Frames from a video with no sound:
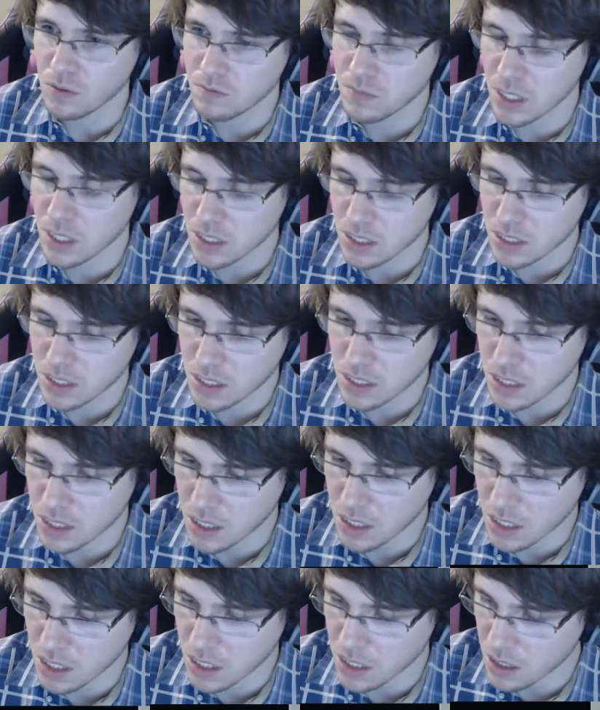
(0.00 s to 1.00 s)
But
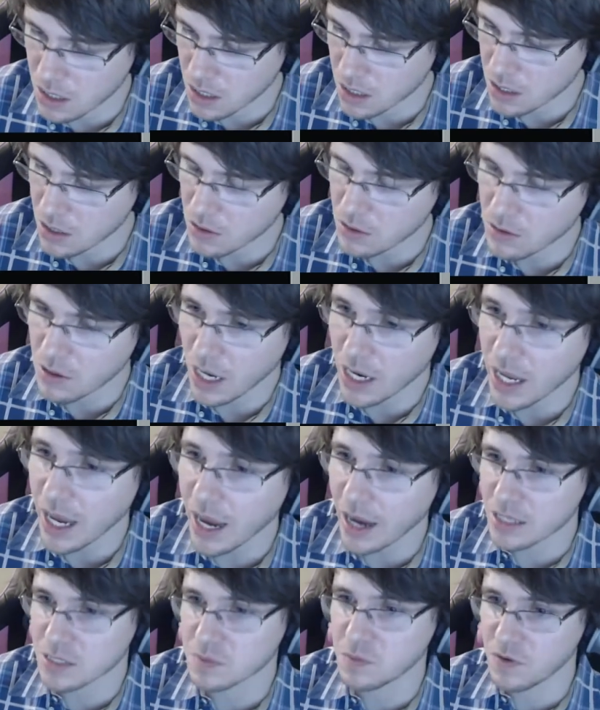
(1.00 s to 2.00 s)
uh, you got to
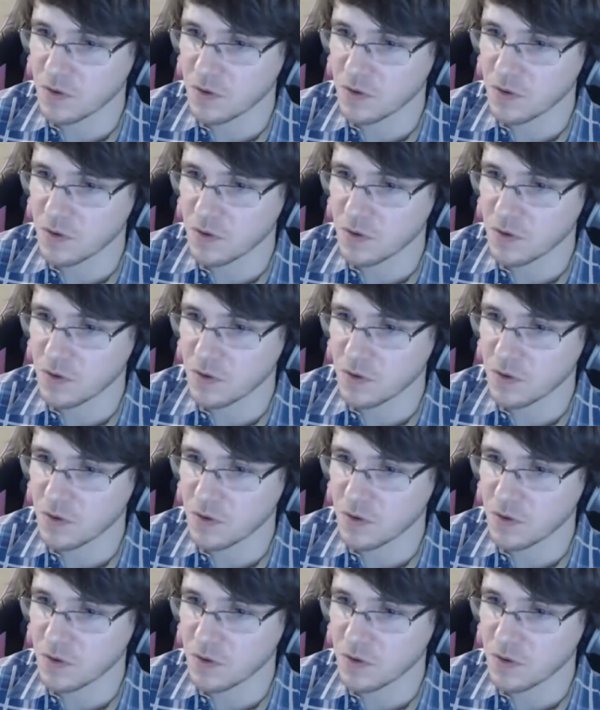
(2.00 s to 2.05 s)
ask me